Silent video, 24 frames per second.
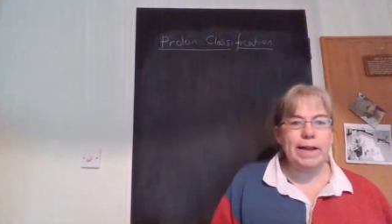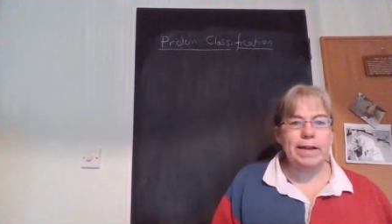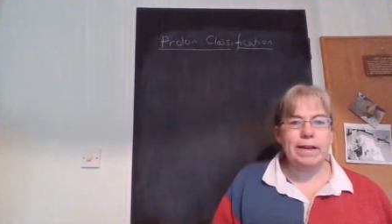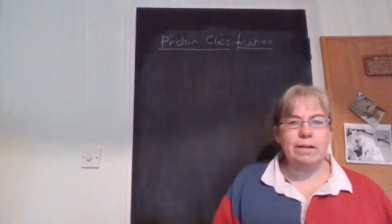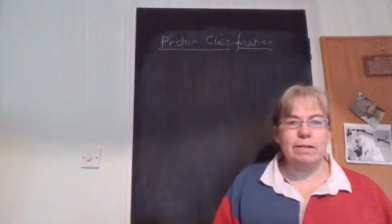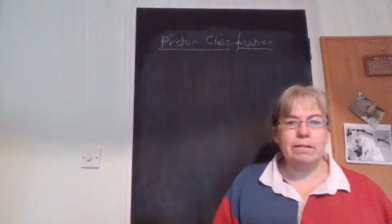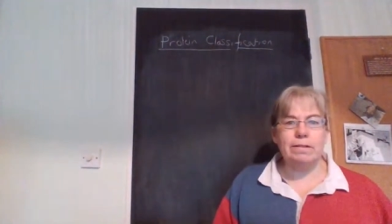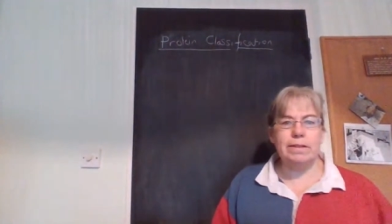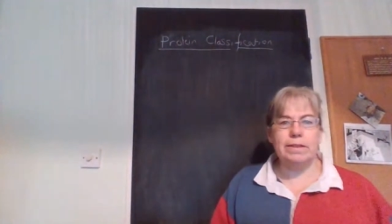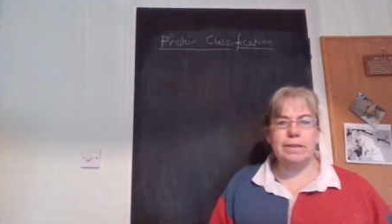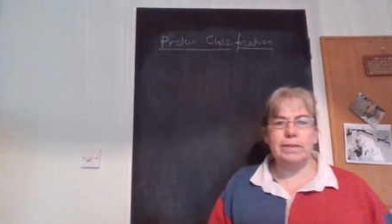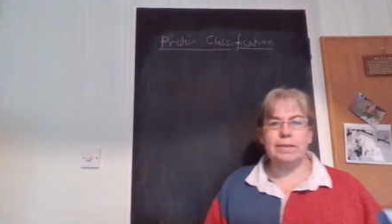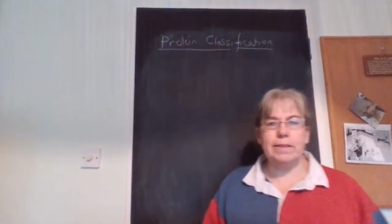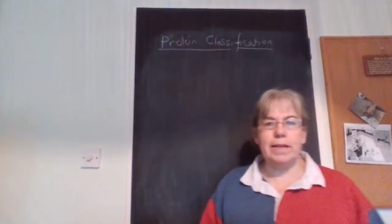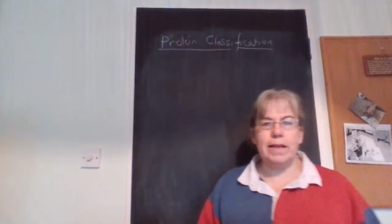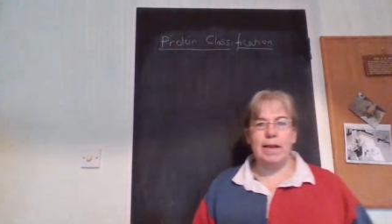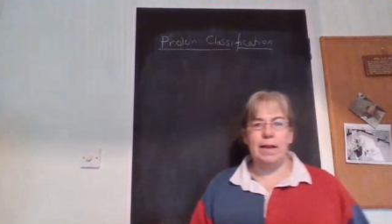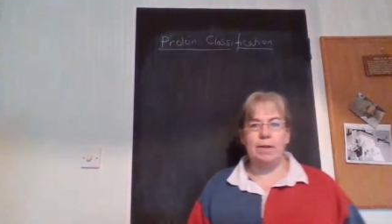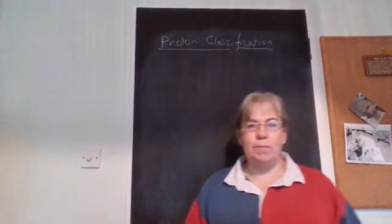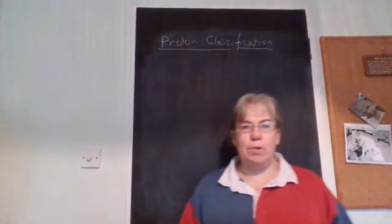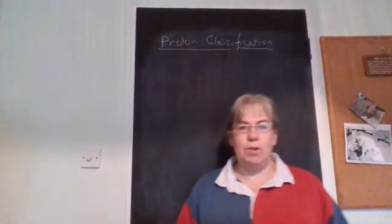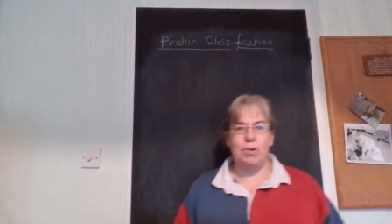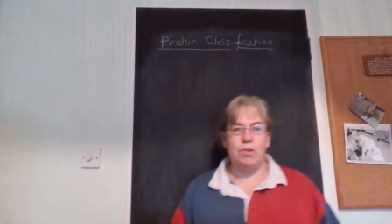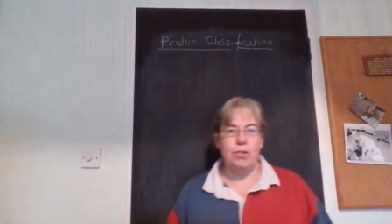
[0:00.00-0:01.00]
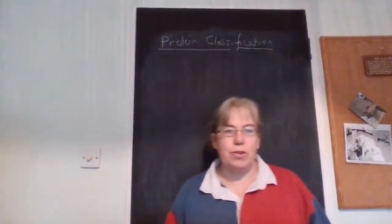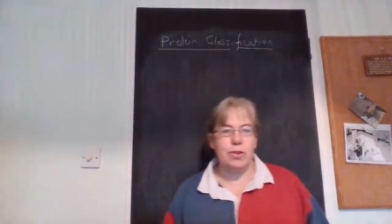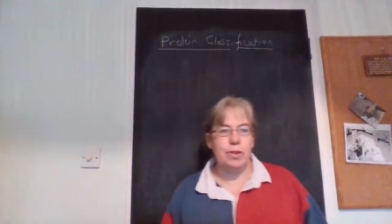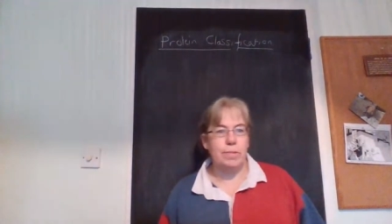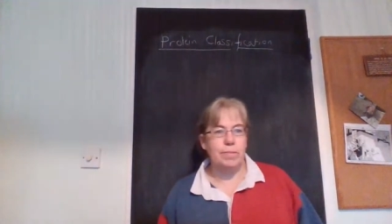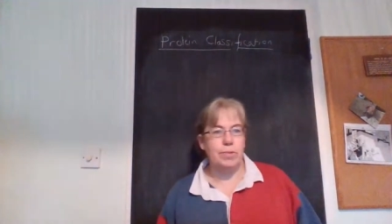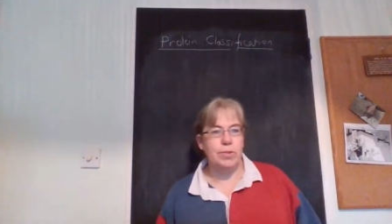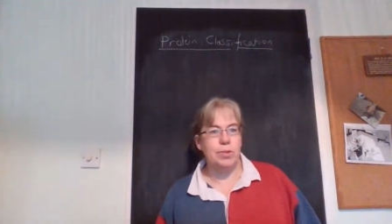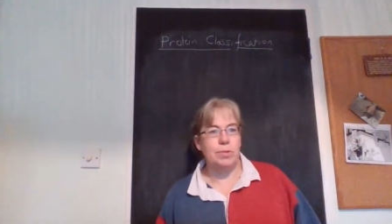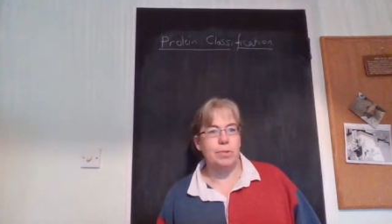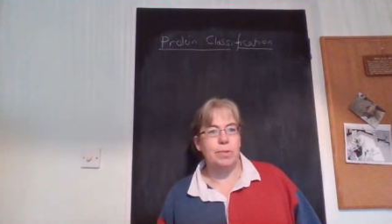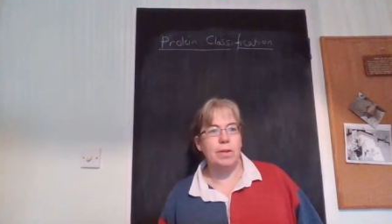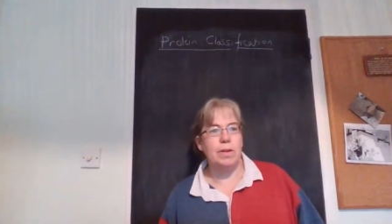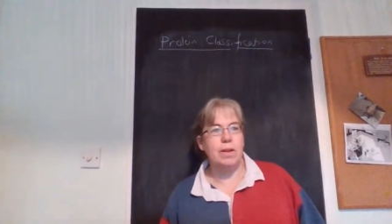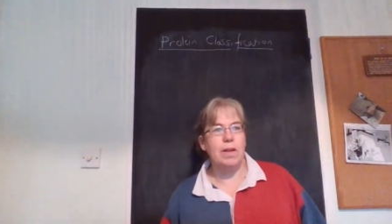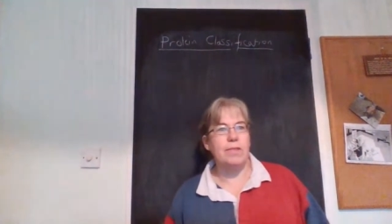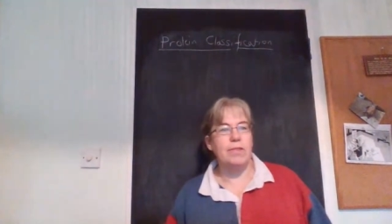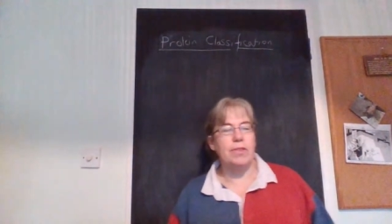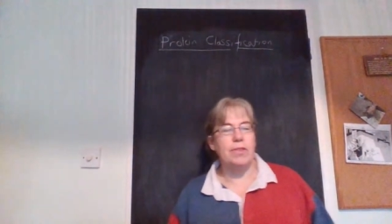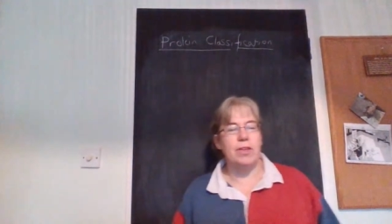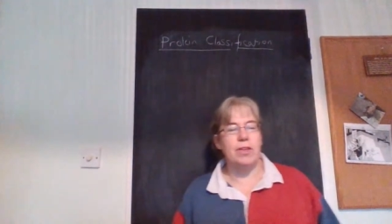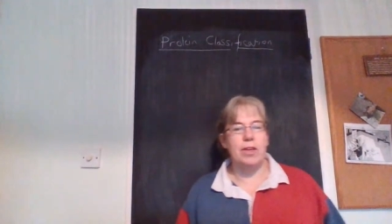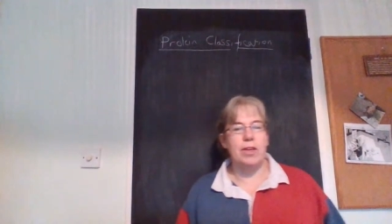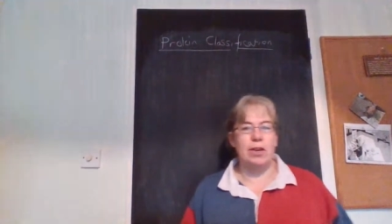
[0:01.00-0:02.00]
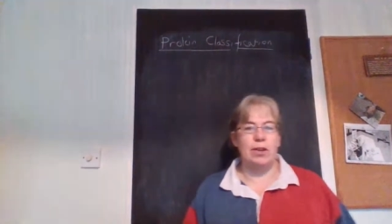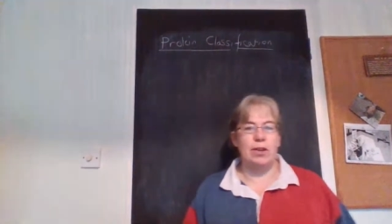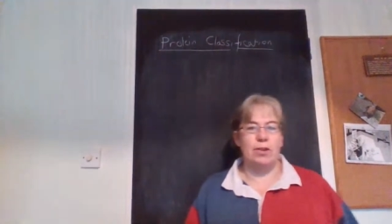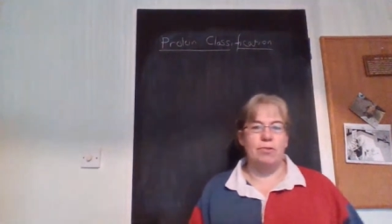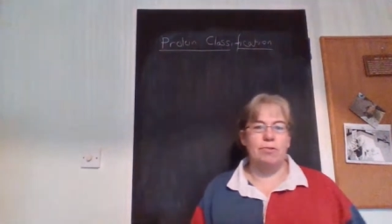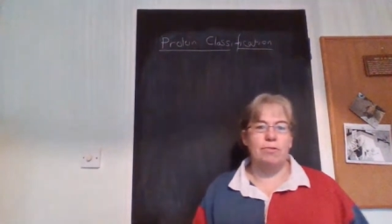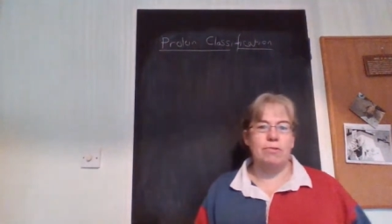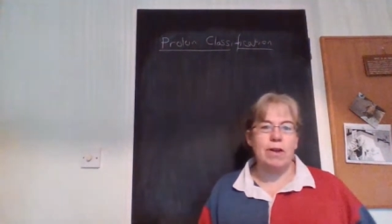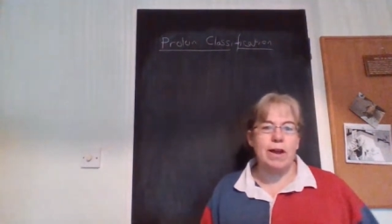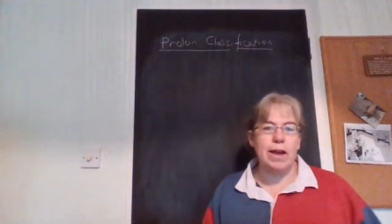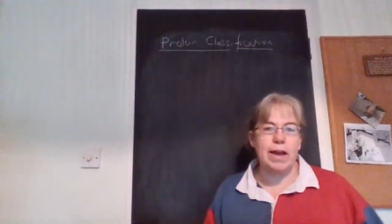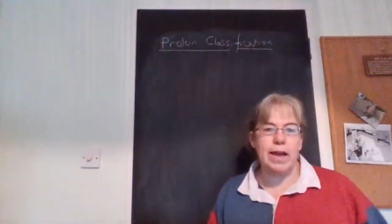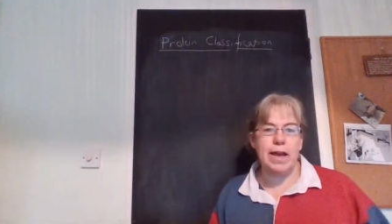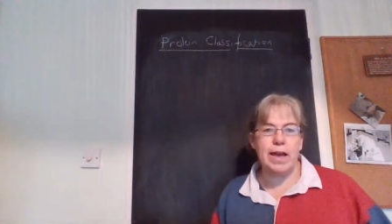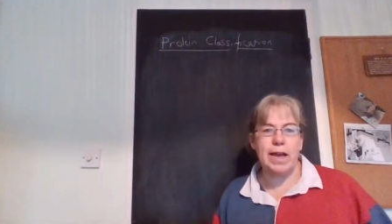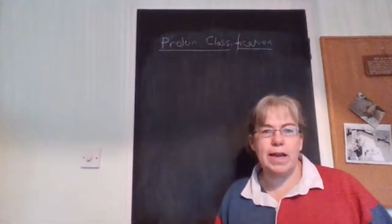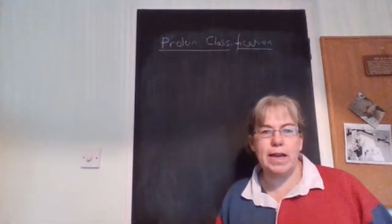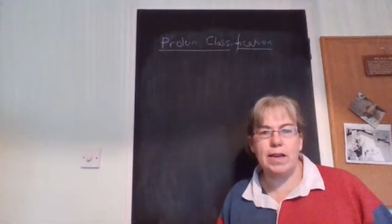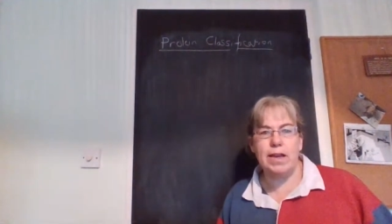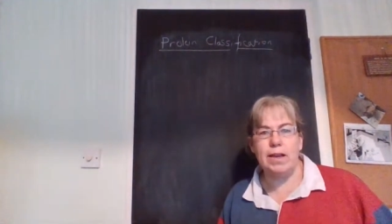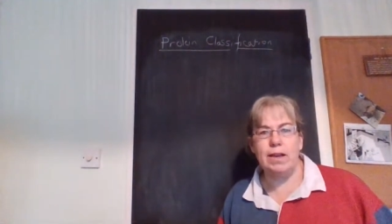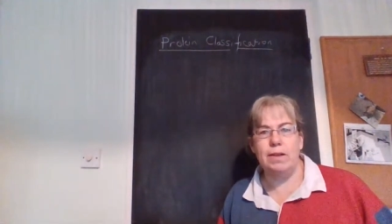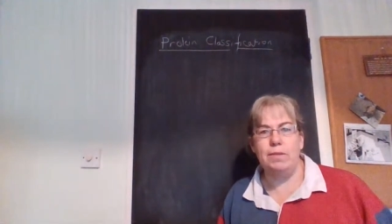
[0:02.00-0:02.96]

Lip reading: guys, and welcome to another grey,